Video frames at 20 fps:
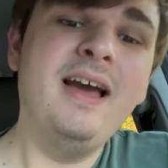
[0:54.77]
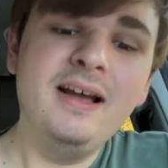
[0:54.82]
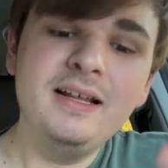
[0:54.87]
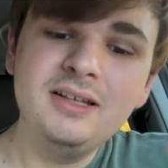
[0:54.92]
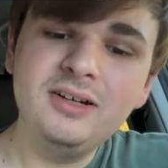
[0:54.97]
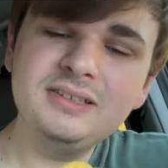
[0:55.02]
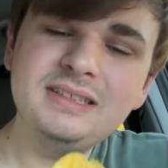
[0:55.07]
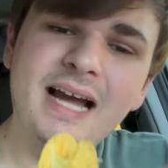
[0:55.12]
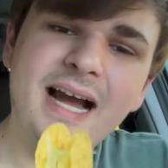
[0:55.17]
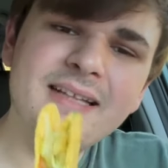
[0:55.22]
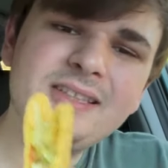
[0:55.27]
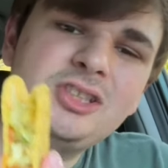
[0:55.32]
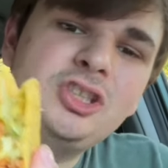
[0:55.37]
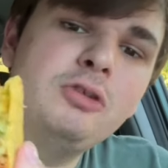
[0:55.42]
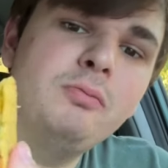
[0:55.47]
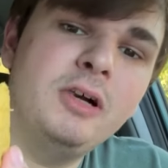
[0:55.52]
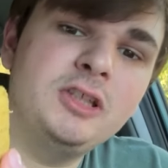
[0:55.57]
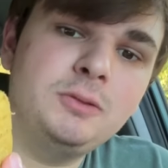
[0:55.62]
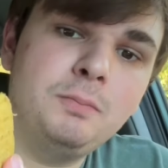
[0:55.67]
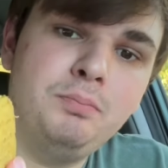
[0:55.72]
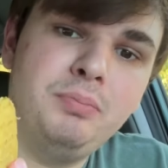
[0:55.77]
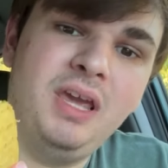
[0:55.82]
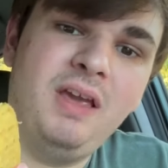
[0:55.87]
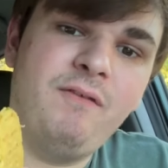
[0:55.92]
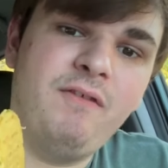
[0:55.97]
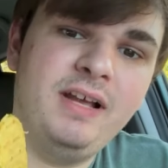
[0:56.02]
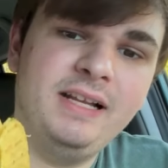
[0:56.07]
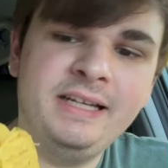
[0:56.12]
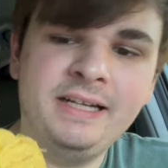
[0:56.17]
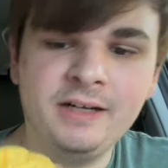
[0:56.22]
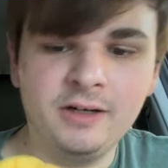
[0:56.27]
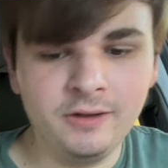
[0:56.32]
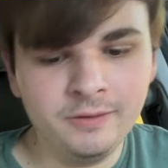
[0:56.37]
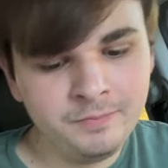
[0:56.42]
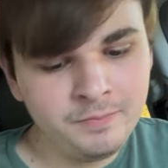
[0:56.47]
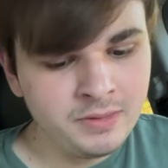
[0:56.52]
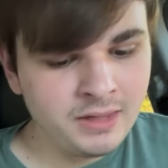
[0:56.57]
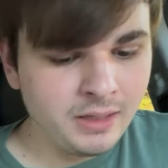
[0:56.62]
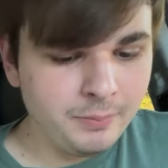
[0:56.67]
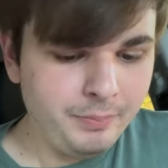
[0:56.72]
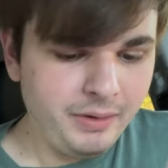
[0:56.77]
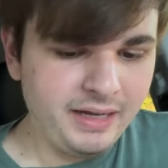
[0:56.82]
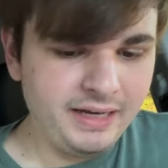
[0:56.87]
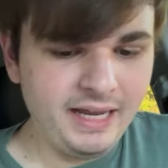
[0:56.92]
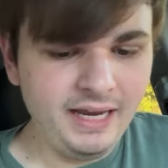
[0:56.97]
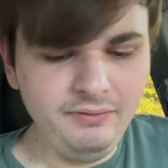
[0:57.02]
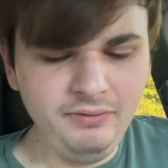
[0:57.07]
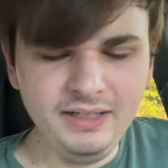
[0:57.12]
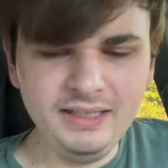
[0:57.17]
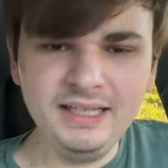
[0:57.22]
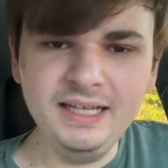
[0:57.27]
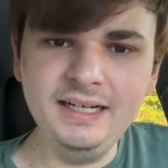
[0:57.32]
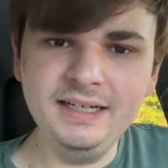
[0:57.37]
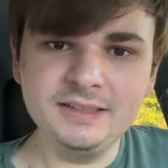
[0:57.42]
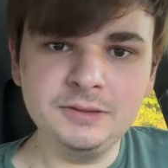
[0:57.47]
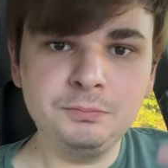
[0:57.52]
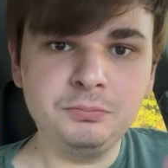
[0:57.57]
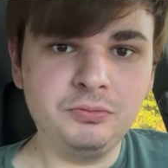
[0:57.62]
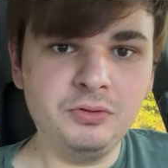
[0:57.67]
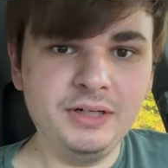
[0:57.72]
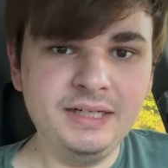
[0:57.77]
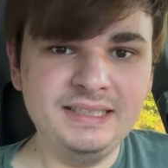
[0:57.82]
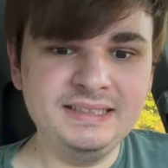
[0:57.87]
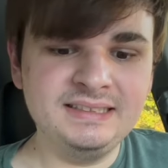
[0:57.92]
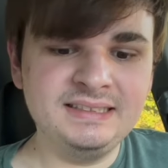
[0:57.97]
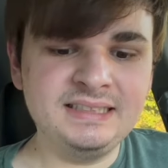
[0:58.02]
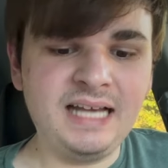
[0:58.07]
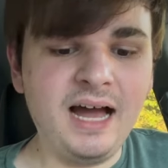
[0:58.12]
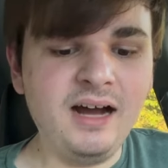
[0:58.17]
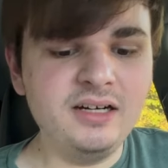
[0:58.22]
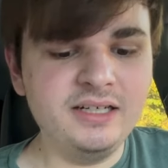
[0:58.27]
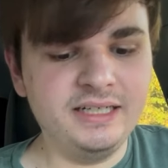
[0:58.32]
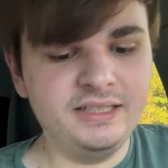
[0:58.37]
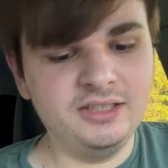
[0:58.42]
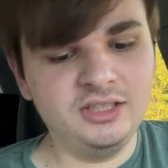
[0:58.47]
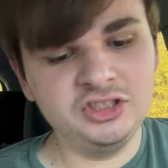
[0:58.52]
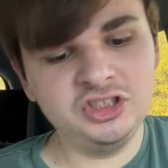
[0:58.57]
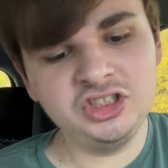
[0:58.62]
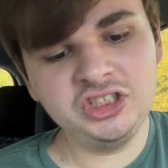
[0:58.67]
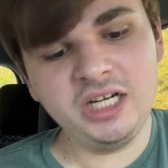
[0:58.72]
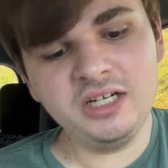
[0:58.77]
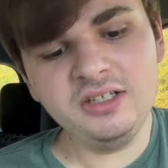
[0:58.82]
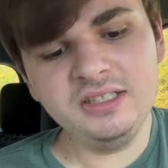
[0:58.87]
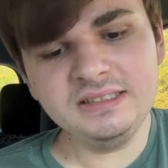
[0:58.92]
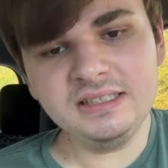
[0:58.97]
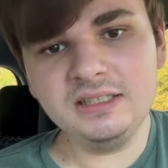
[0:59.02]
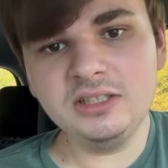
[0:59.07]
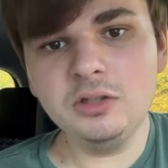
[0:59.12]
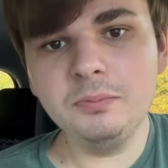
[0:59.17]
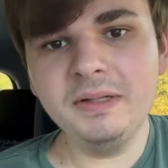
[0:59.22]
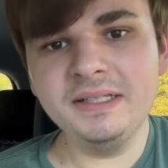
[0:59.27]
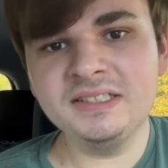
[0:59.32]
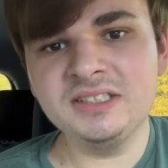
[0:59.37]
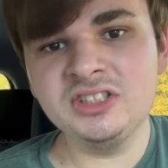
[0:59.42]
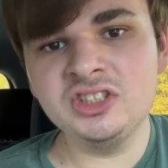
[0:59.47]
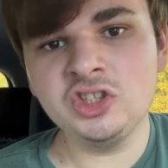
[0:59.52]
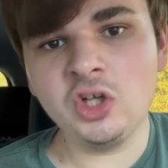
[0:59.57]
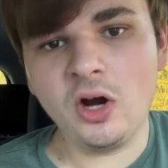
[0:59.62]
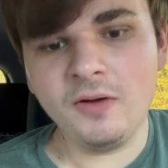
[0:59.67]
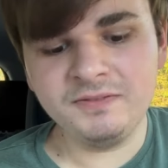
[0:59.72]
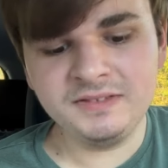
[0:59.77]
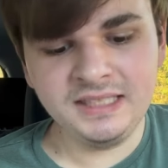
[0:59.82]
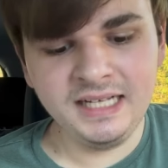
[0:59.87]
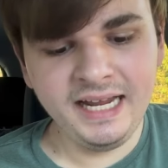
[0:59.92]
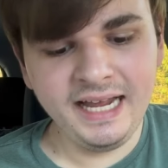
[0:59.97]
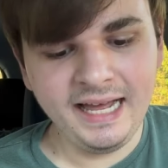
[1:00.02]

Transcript: There's not too much beef in here, but everything is pretty solid. And the shell is a little bit soft today.